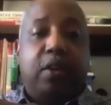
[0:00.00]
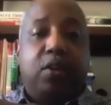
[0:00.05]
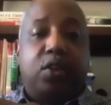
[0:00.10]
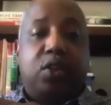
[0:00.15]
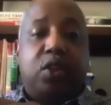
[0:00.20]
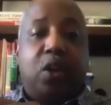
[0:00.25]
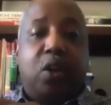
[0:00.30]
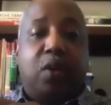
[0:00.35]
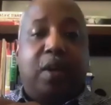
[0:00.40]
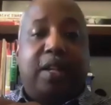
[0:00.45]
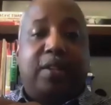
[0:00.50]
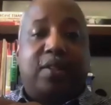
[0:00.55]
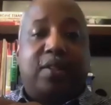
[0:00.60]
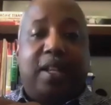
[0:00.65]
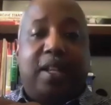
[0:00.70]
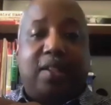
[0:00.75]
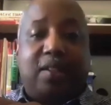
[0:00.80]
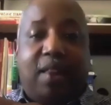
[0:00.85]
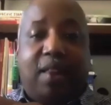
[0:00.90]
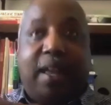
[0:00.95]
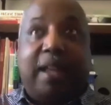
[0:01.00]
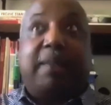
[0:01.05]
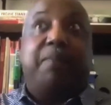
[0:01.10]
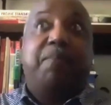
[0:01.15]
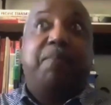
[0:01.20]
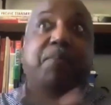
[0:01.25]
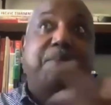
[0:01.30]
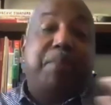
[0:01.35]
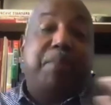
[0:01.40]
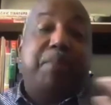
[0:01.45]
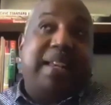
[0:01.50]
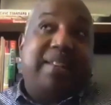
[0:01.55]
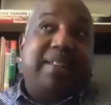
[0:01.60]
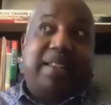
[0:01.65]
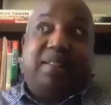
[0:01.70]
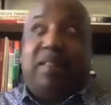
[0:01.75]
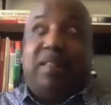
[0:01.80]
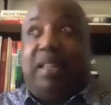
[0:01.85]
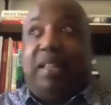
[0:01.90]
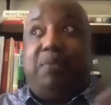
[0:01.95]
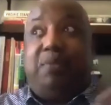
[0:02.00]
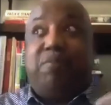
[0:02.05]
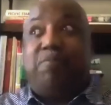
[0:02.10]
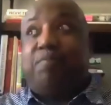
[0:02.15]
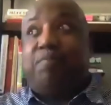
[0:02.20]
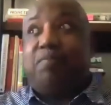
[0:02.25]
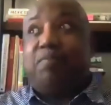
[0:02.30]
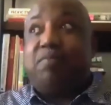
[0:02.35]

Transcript: So it's like, basically,